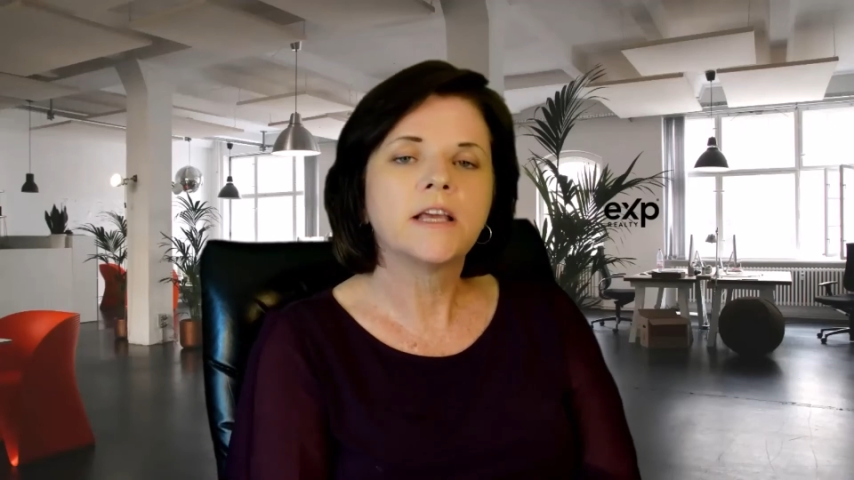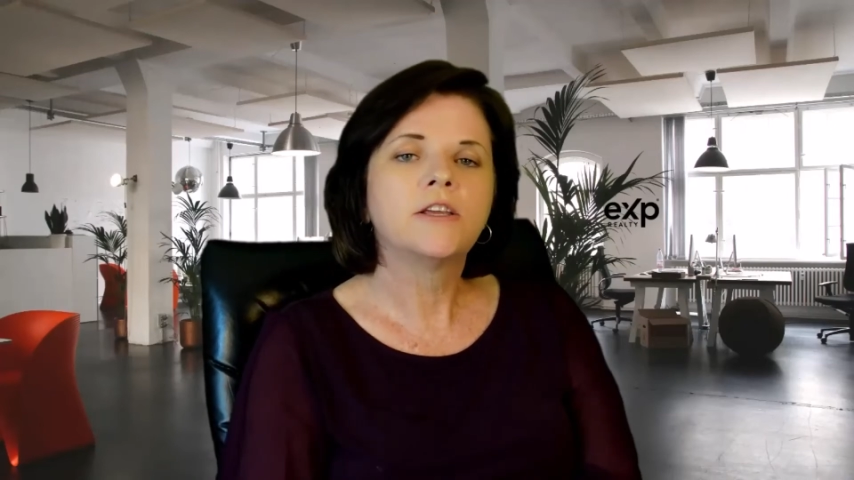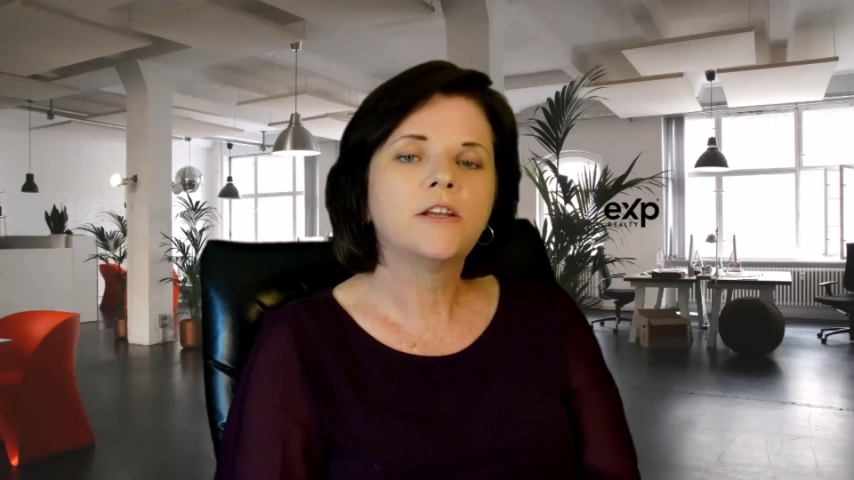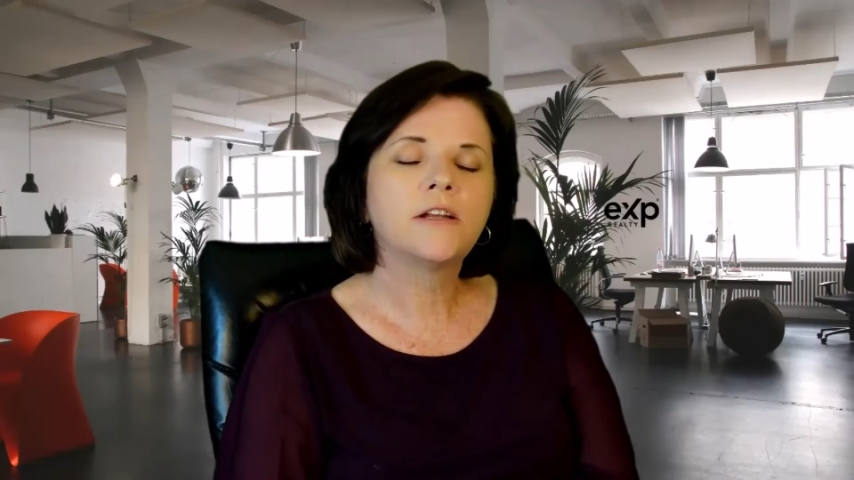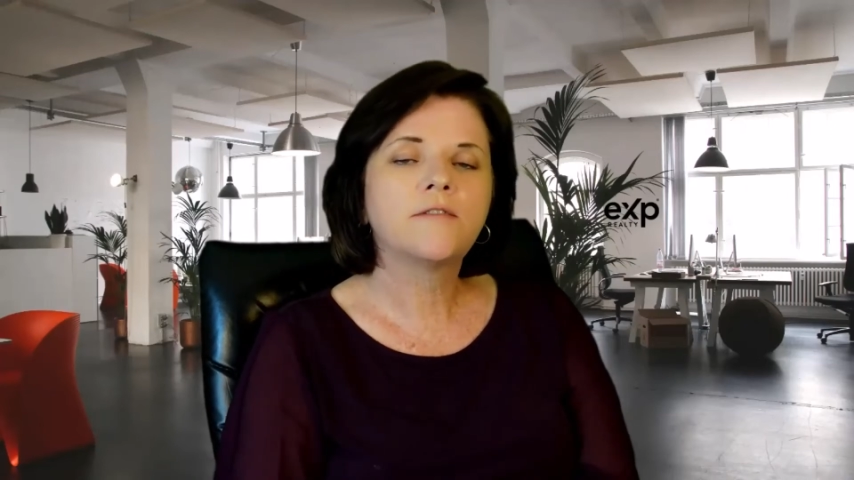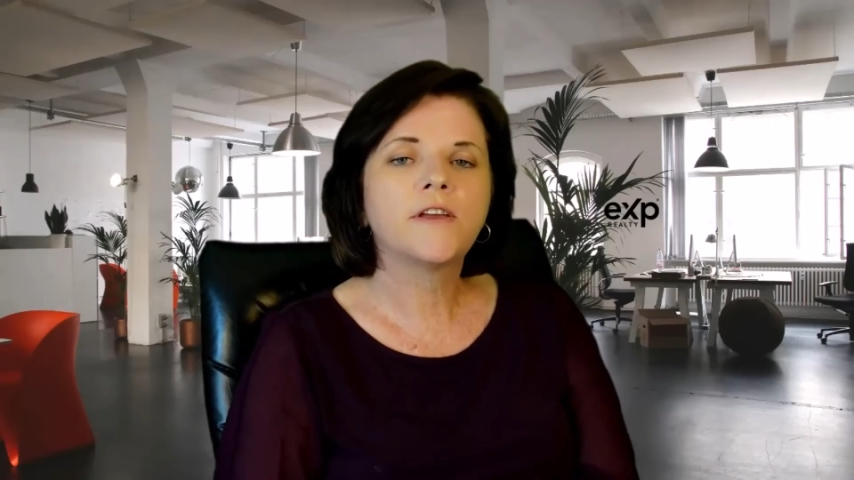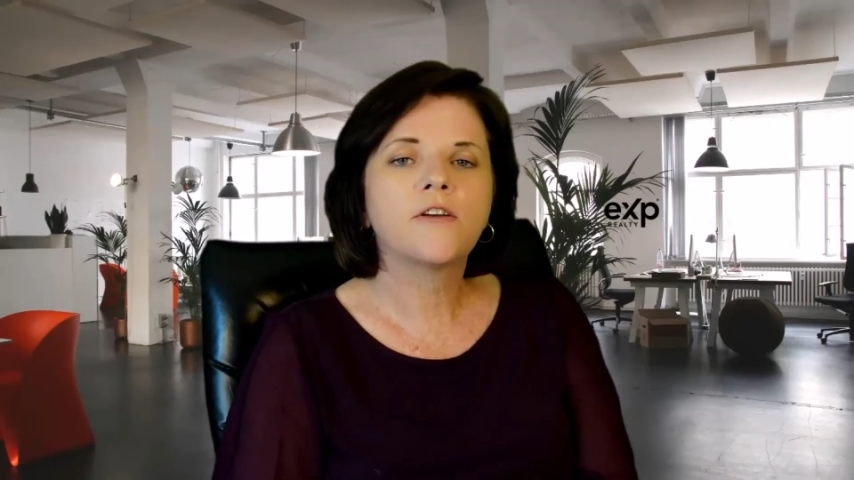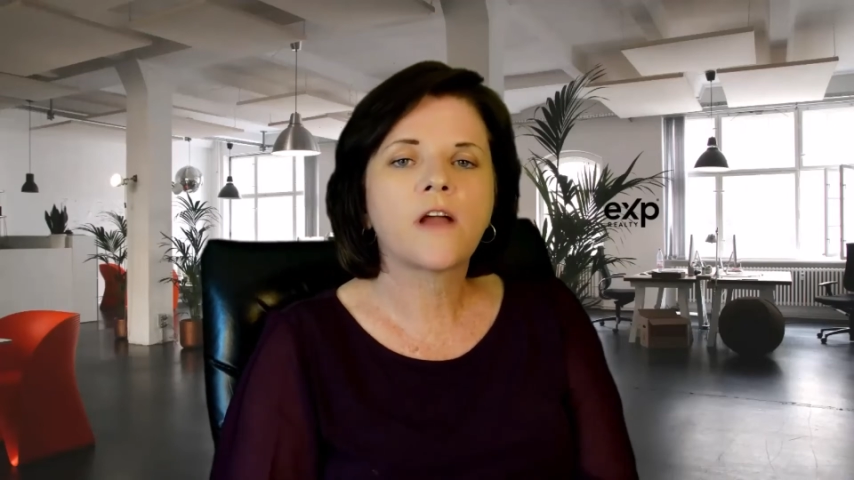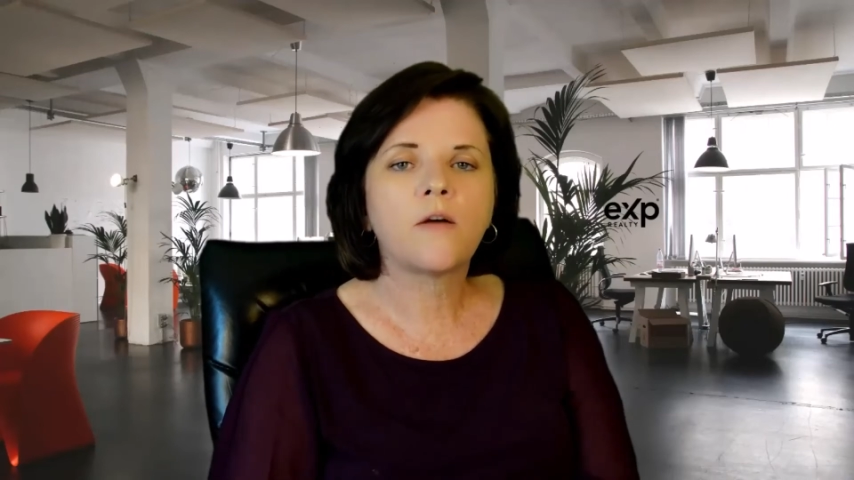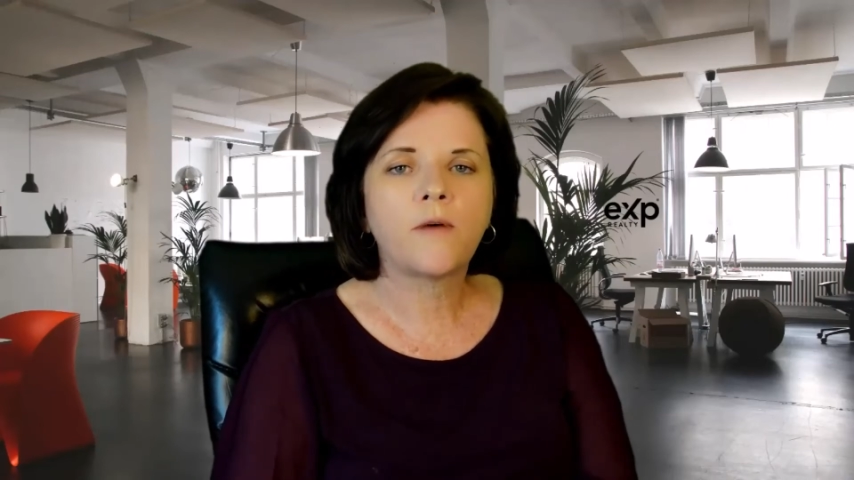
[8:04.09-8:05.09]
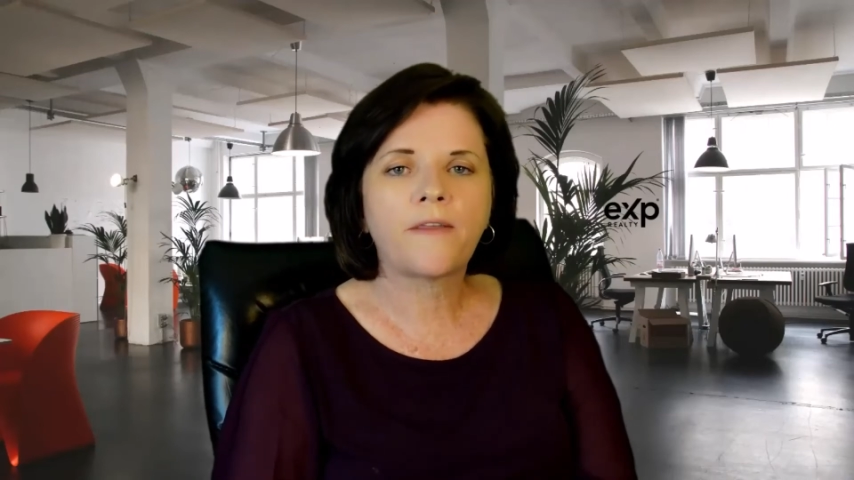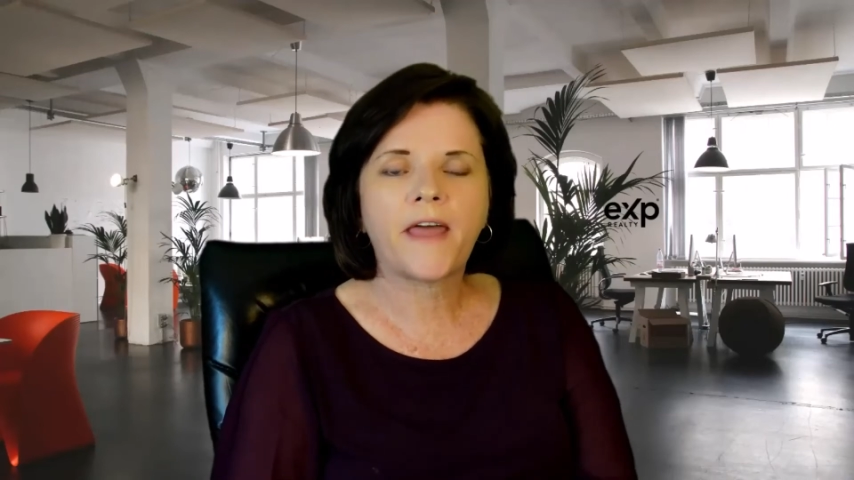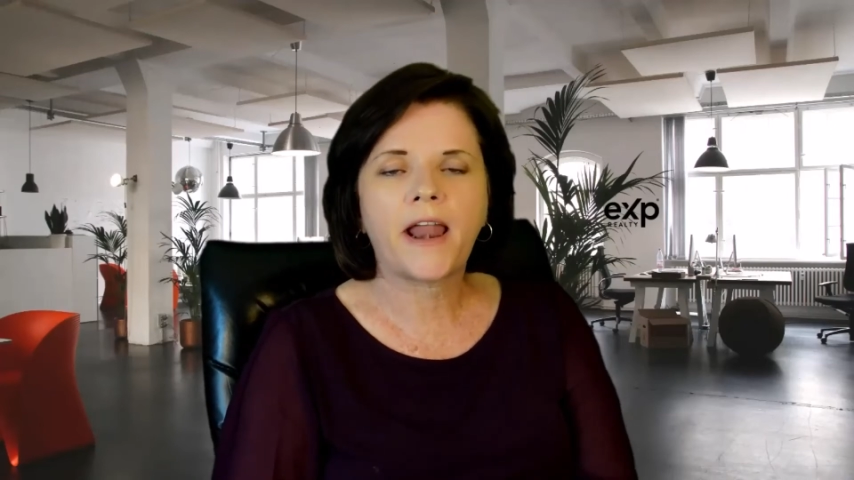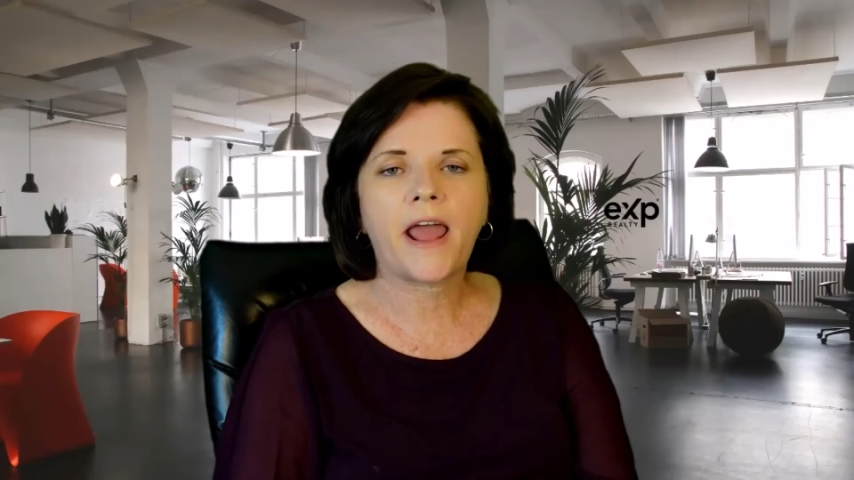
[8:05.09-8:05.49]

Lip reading: you need to figure out what that